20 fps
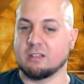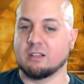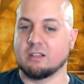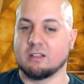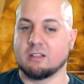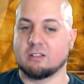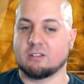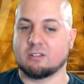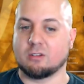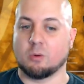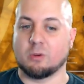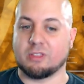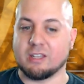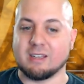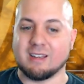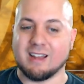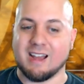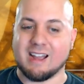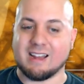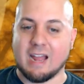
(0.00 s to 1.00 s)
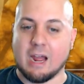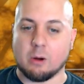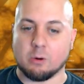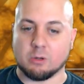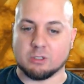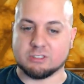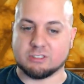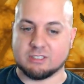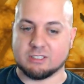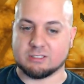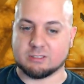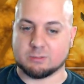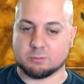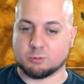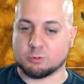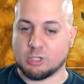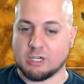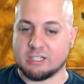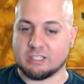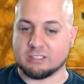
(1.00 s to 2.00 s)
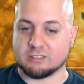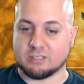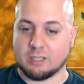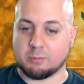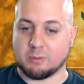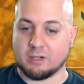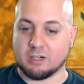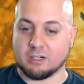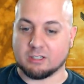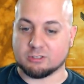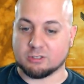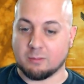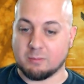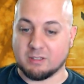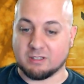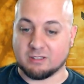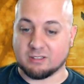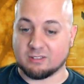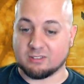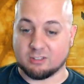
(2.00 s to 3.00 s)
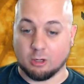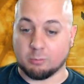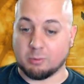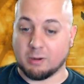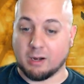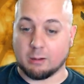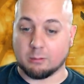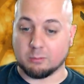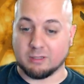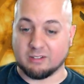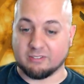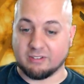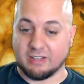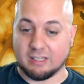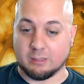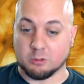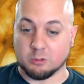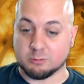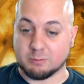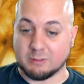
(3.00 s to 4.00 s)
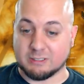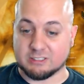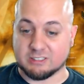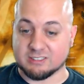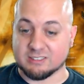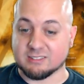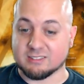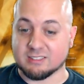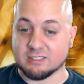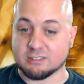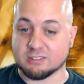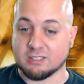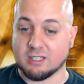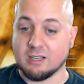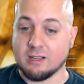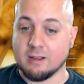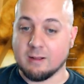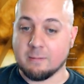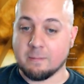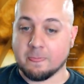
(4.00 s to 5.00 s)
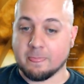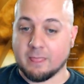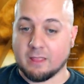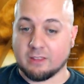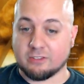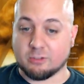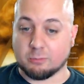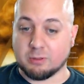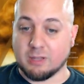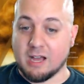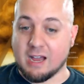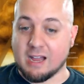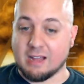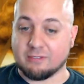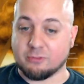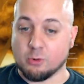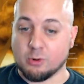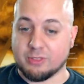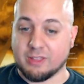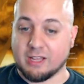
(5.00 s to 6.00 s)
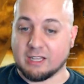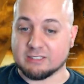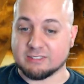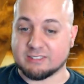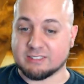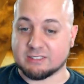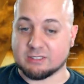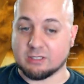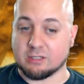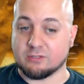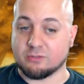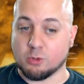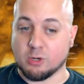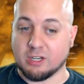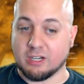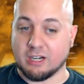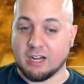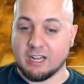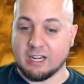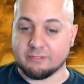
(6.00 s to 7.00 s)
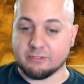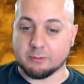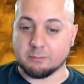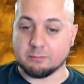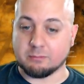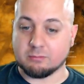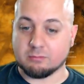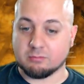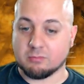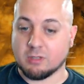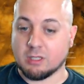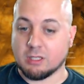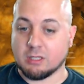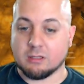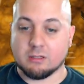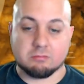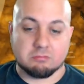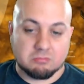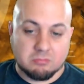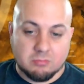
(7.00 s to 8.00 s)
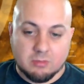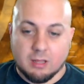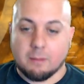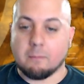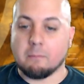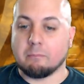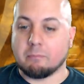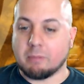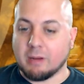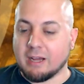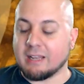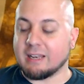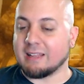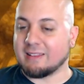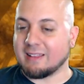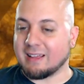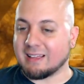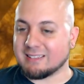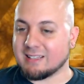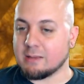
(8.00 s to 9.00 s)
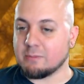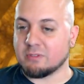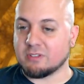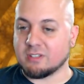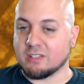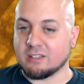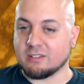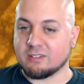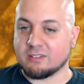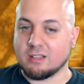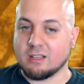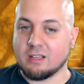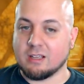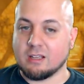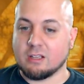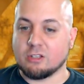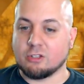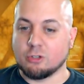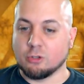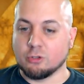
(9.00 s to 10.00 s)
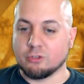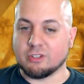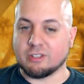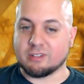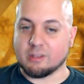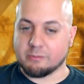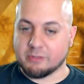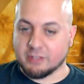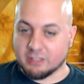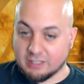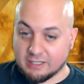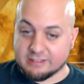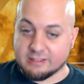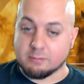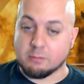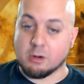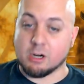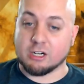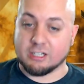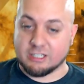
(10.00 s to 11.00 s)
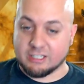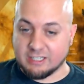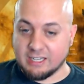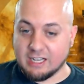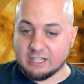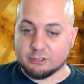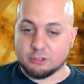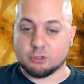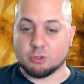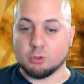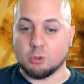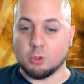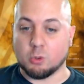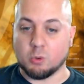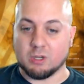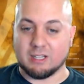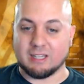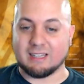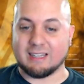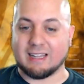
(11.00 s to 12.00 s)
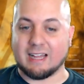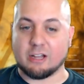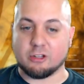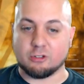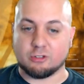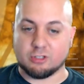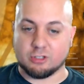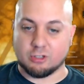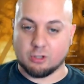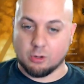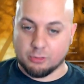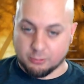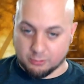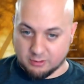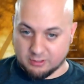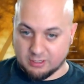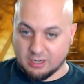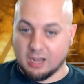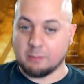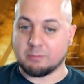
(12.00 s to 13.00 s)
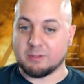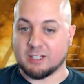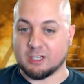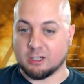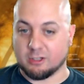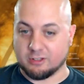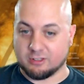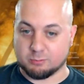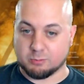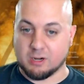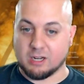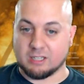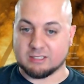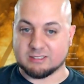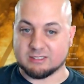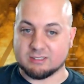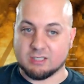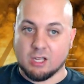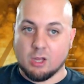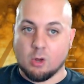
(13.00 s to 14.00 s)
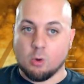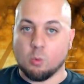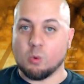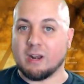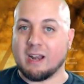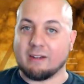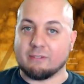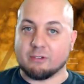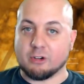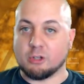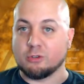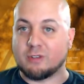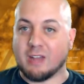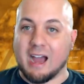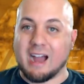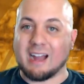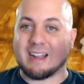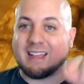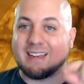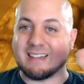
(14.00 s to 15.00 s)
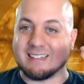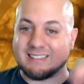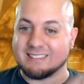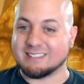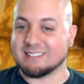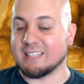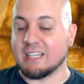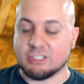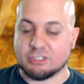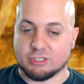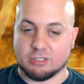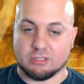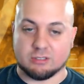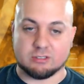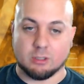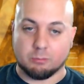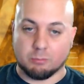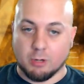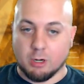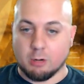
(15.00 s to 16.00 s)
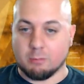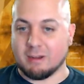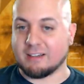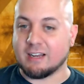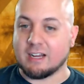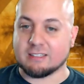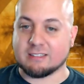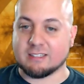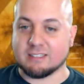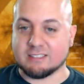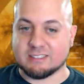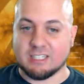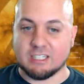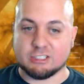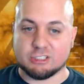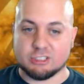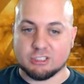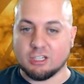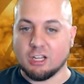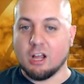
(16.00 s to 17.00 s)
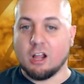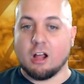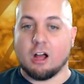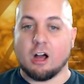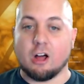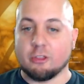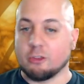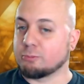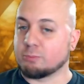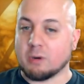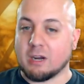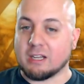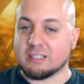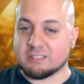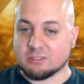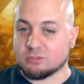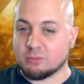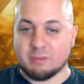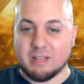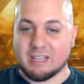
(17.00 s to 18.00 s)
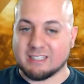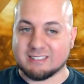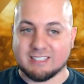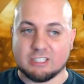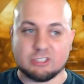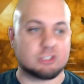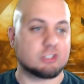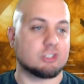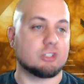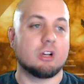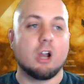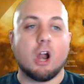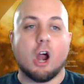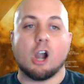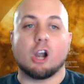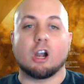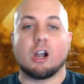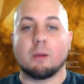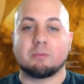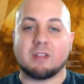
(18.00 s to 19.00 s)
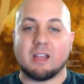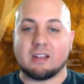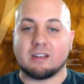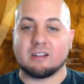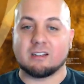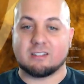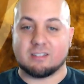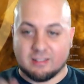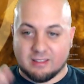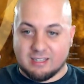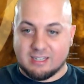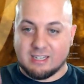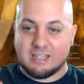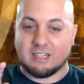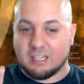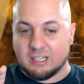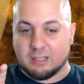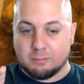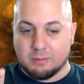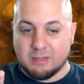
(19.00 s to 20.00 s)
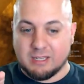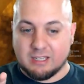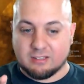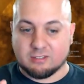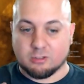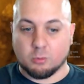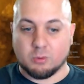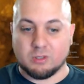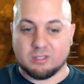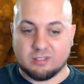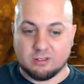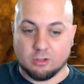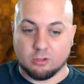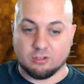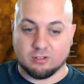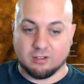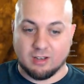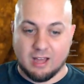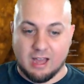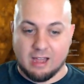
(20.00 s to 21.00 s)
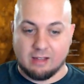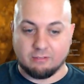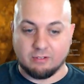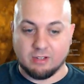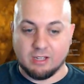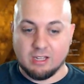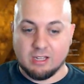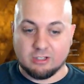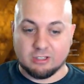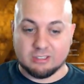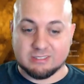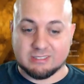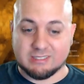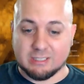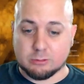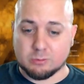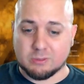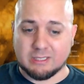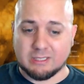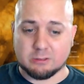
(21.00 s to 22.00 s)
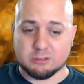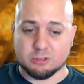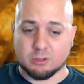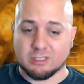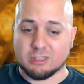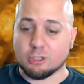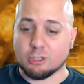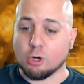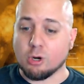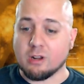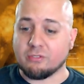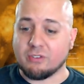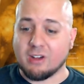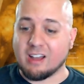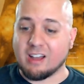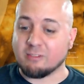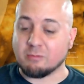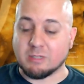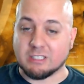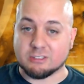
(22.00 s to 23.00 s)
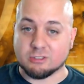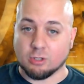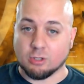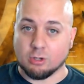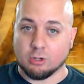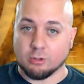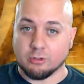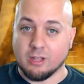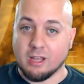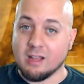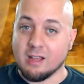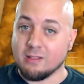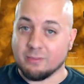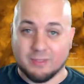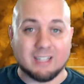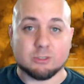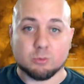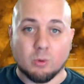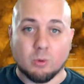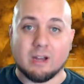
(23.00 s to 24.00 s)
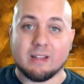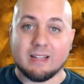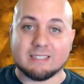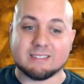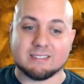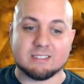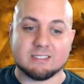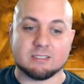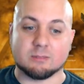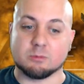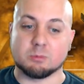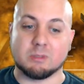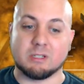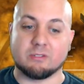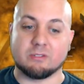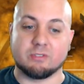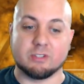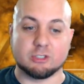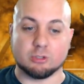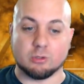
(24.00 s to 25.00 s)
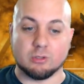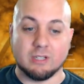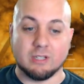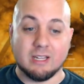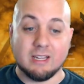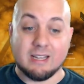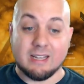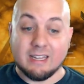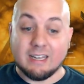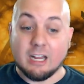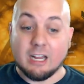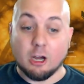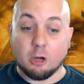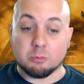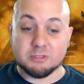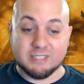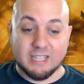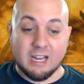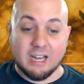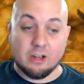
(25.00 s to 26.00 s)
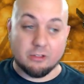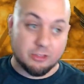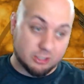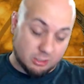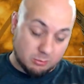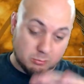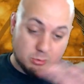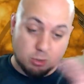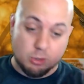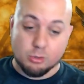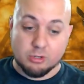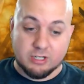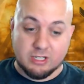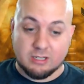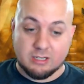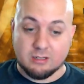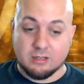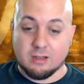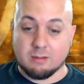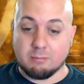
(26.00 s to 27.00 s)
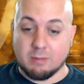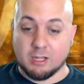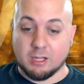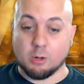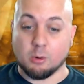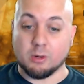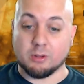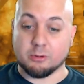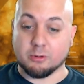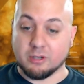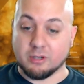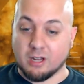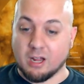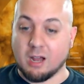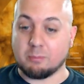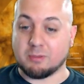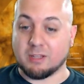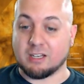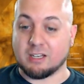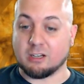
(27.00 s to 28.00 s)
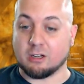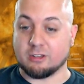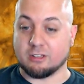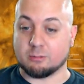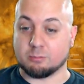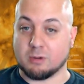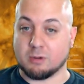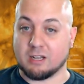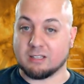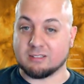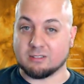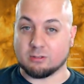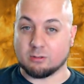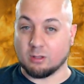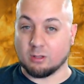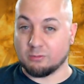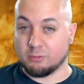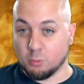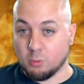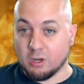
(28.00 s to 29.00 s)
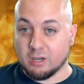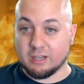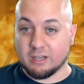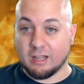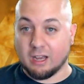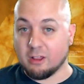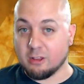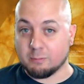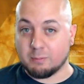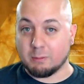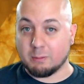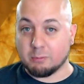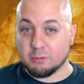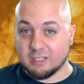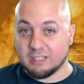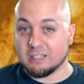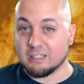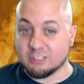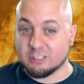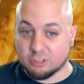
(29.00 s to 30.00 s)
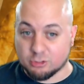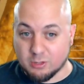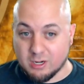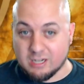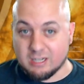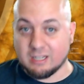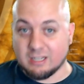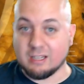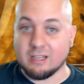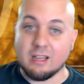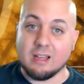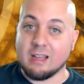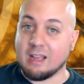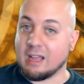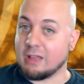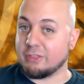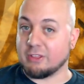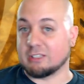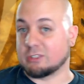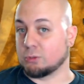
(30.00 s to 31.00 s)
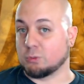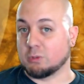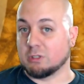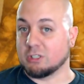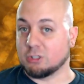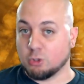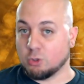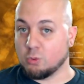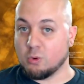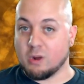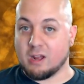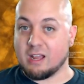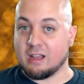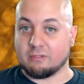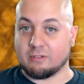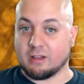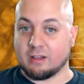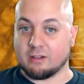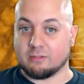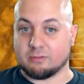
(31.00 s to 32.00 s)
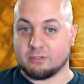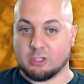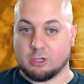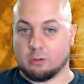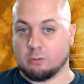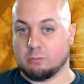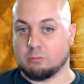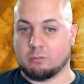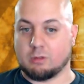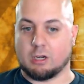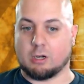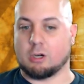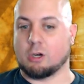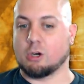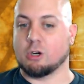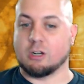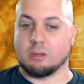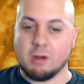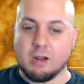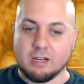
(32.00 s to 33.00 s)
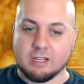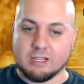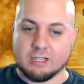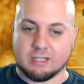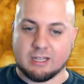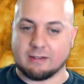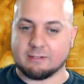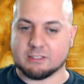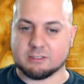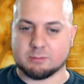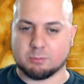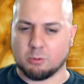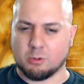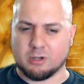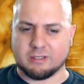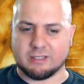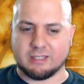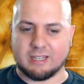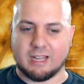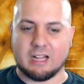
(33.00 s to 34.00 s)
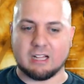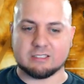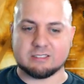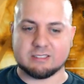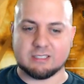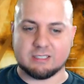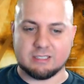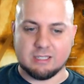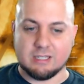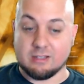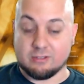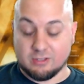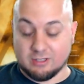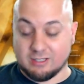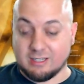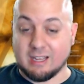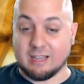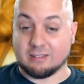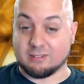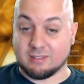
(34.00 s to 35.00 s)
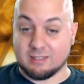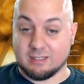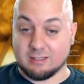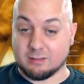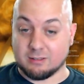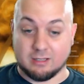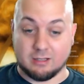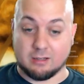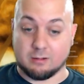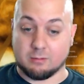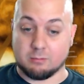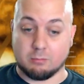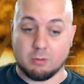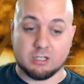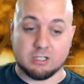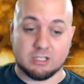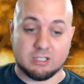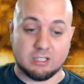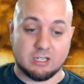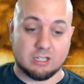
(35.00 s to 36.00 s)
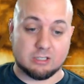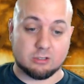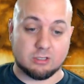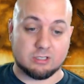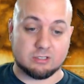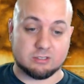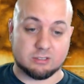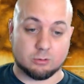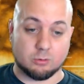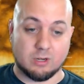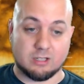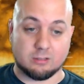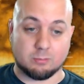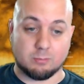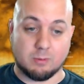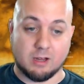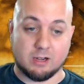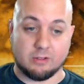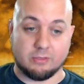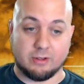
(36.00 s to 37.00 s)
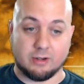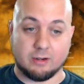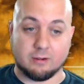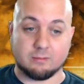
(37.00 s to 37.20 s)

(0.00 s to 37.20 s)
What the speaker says: So within 9 hours, this trade is up there. So that means it's still probably available, especially since there's supply of 4,649 of them. But in that same sense, using something like the Market Connector tool will allow you to go through and update all these prices whenever you dock at any station. So boom, I docked at a station. All those prices from that station are updated to the EDDB, so we see those live. You can one here is only 35 minutes old. That's why that system's beneficial. It helps out the community by going through and updating all these prices. So if you want other people to get into trading and think it's a really cool way of earning money and kind of exploring the galaxy, then yes, the Market Connector is a great spot on there.